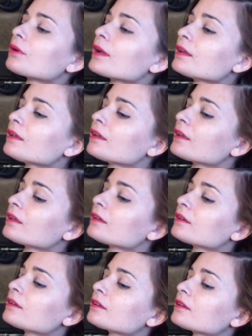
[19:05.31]
write
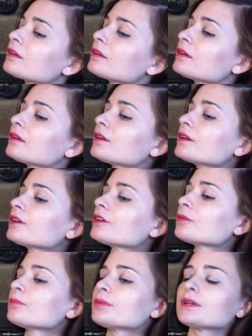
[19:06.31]
again
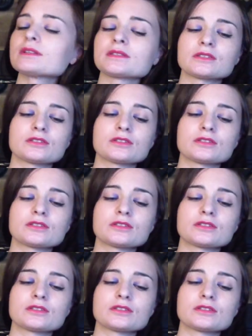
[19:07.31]
because